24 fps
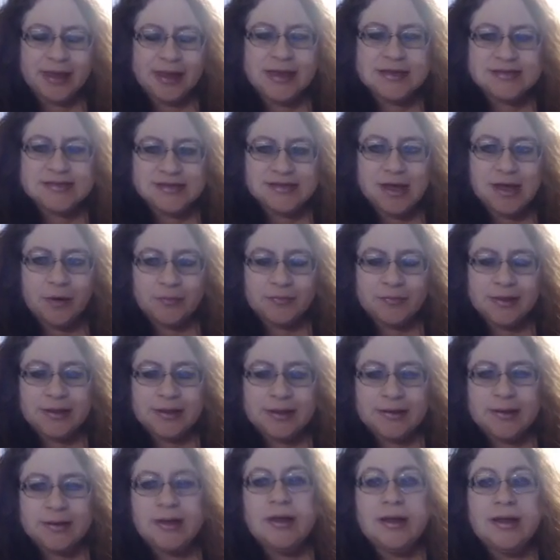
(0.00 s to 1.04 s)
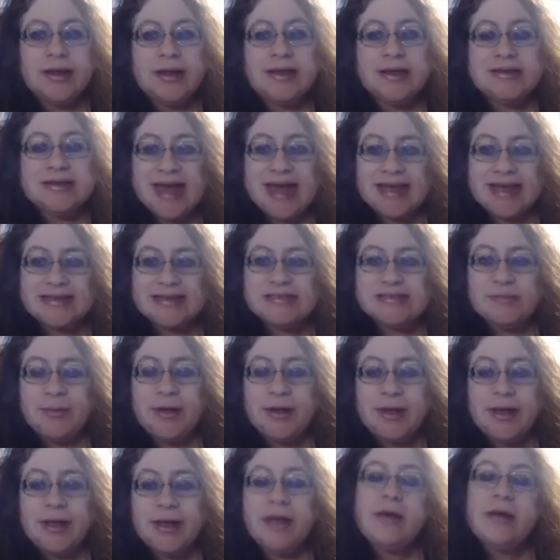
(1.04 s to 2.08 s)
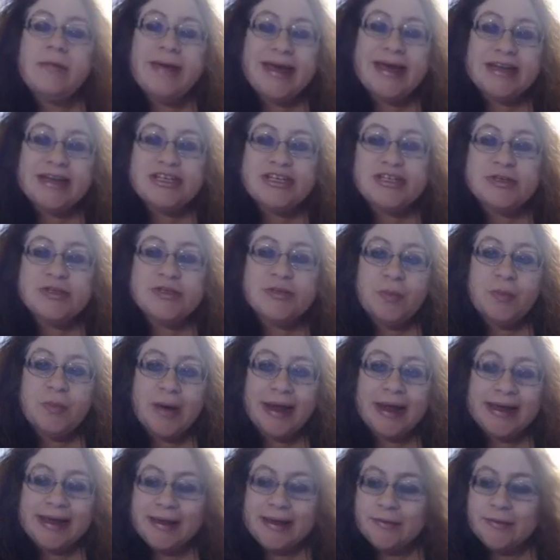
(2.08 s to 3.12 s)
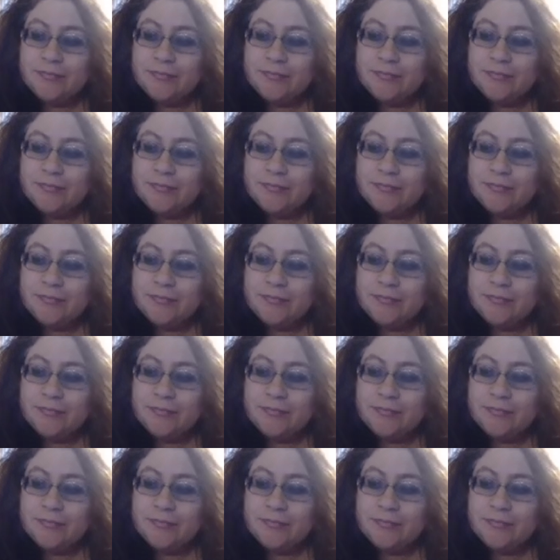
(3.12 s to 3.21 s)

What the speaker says: So textbook, page 220,